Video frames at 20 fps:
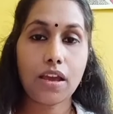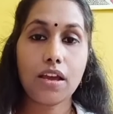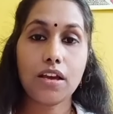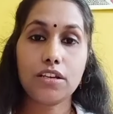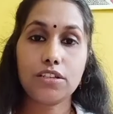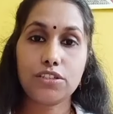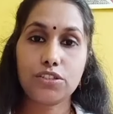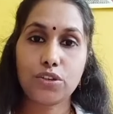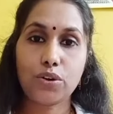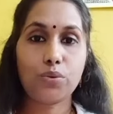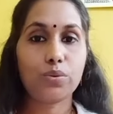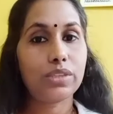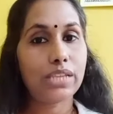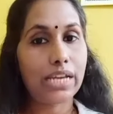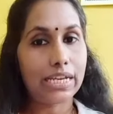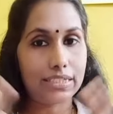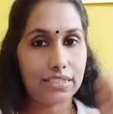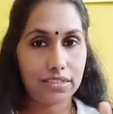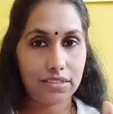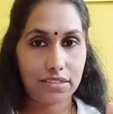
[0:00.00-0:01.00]
So
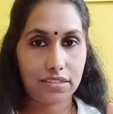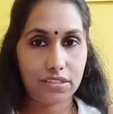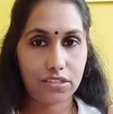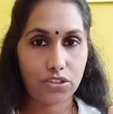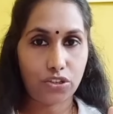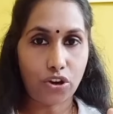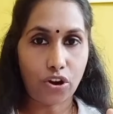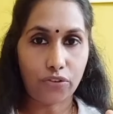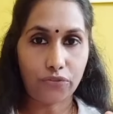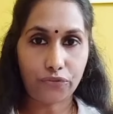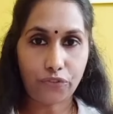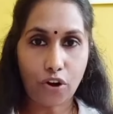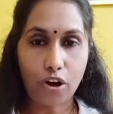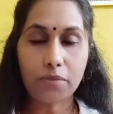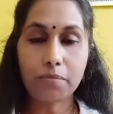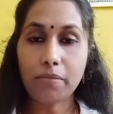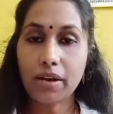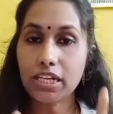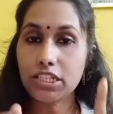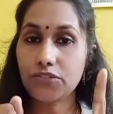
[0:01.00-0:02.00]
that is your
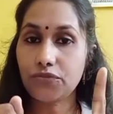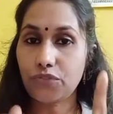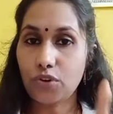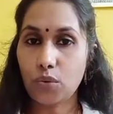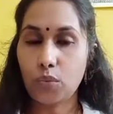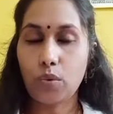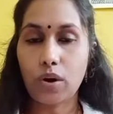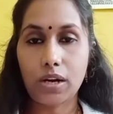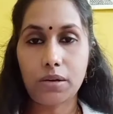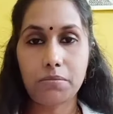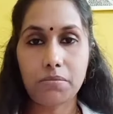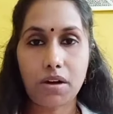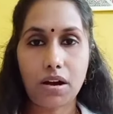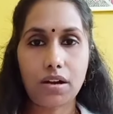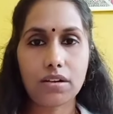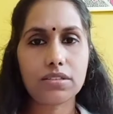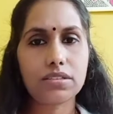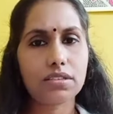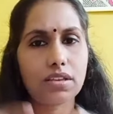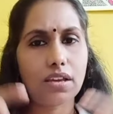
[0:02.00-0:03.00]
format for 1
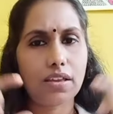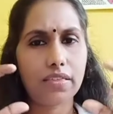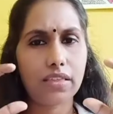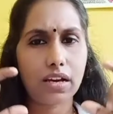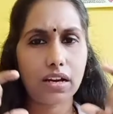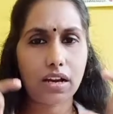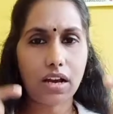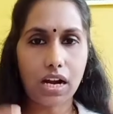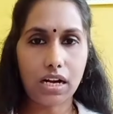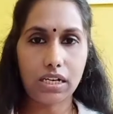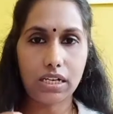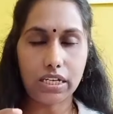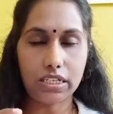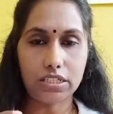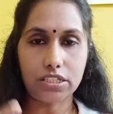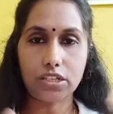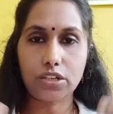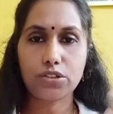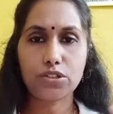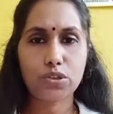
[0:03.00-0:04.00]
marks. The content.
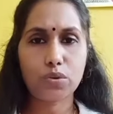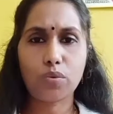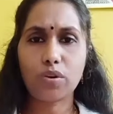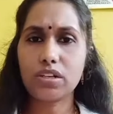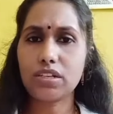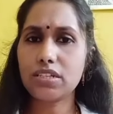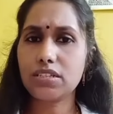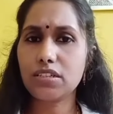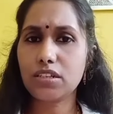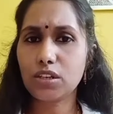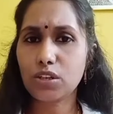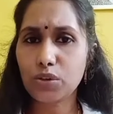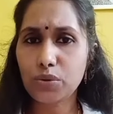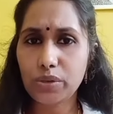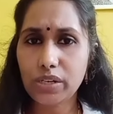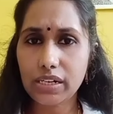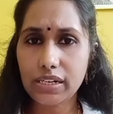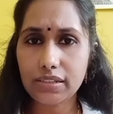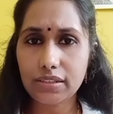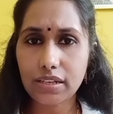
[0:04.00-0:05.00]
So what is
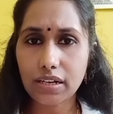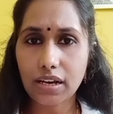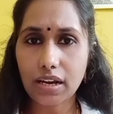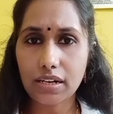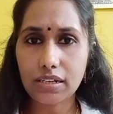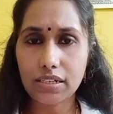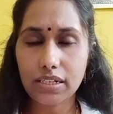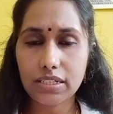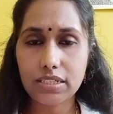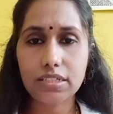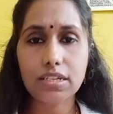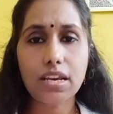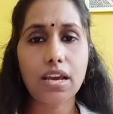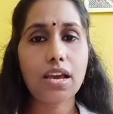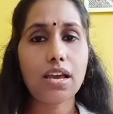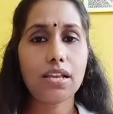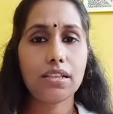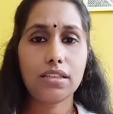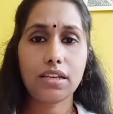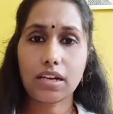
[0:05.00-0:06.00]
included in the content?
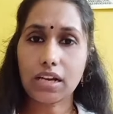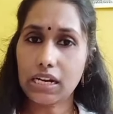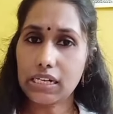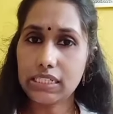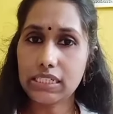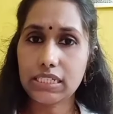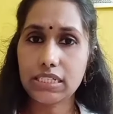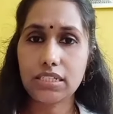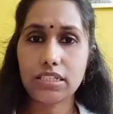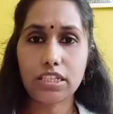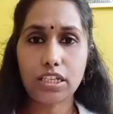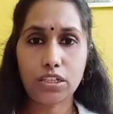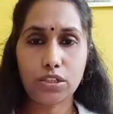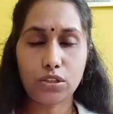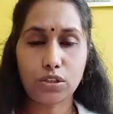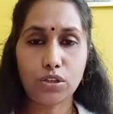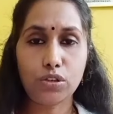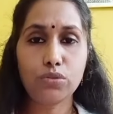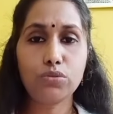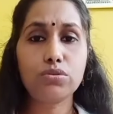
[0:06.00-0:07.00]
The content
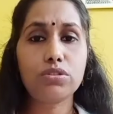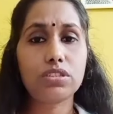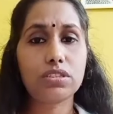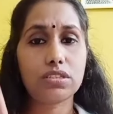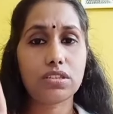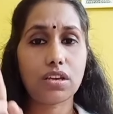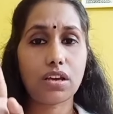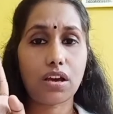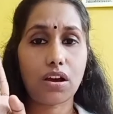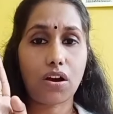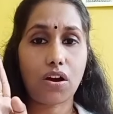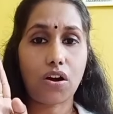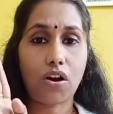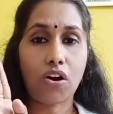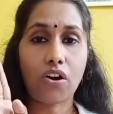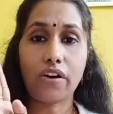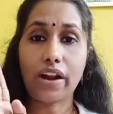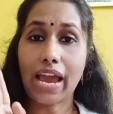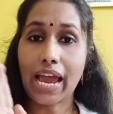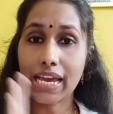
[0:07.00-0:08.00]
includes
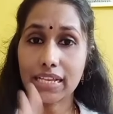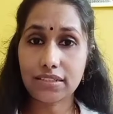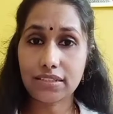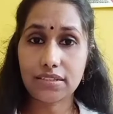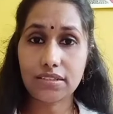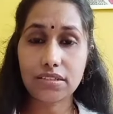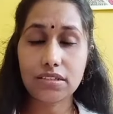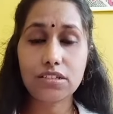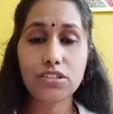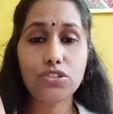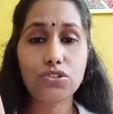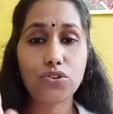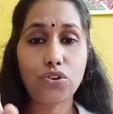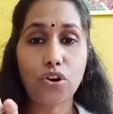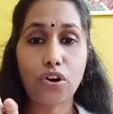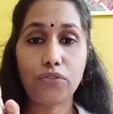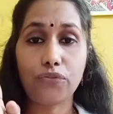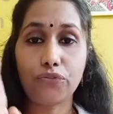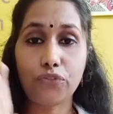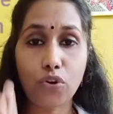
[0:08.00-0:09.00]
or answers your
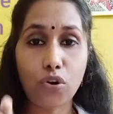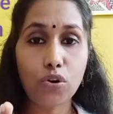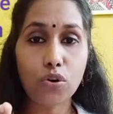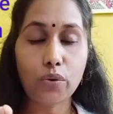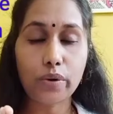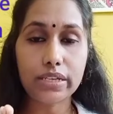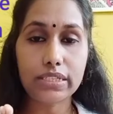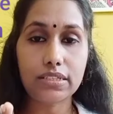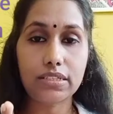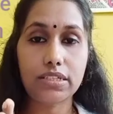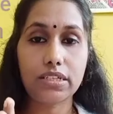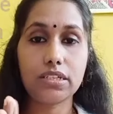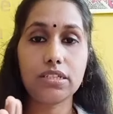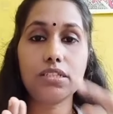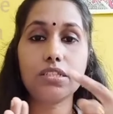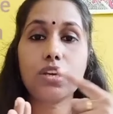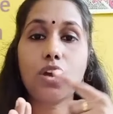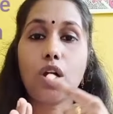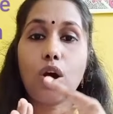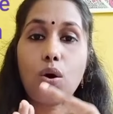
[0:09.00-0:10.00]
4 questions.
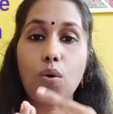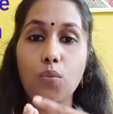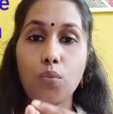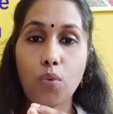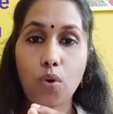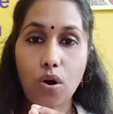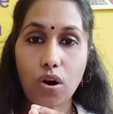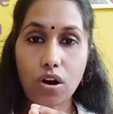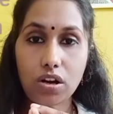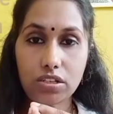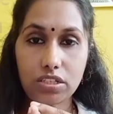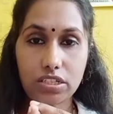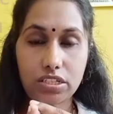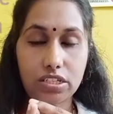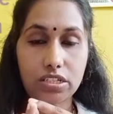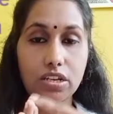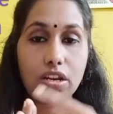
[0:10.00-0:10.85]
What,